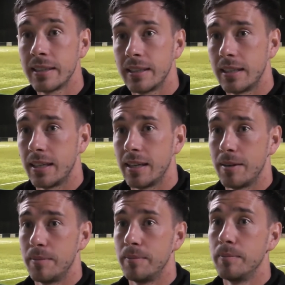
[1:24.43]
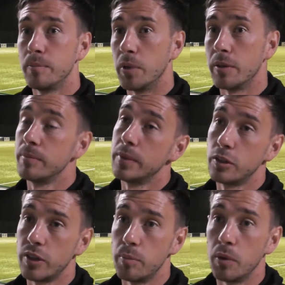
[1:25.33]
Um, but a
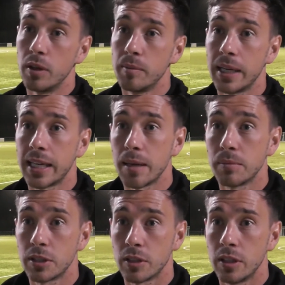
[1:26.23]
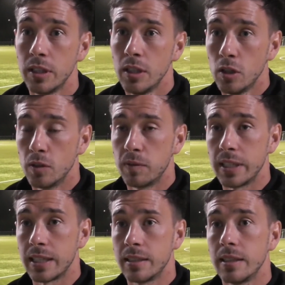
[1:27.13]
great ball in by Kemp, so hopefully you
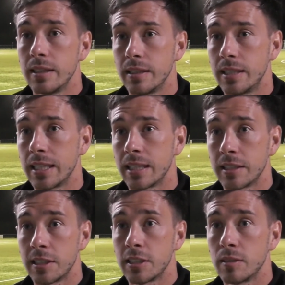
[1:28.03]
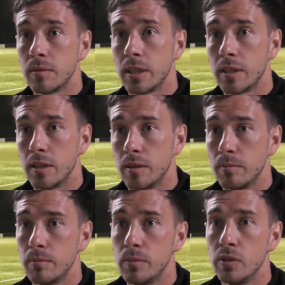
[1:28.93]
can you can take that assist and, and
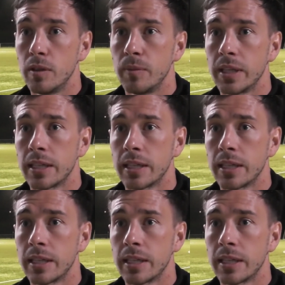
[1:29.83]
move on with that.